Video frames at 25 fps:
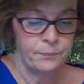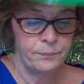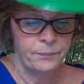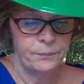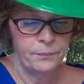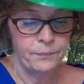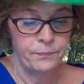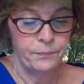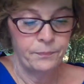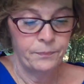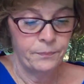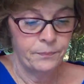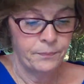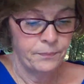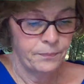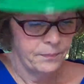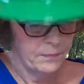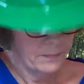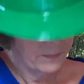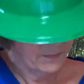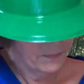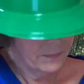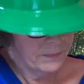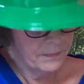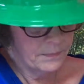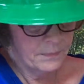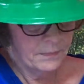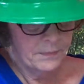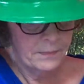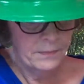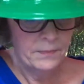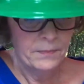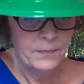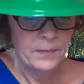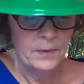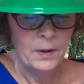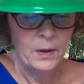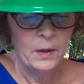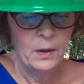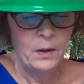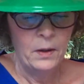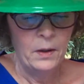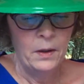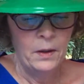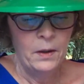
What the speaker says: Nothing is said.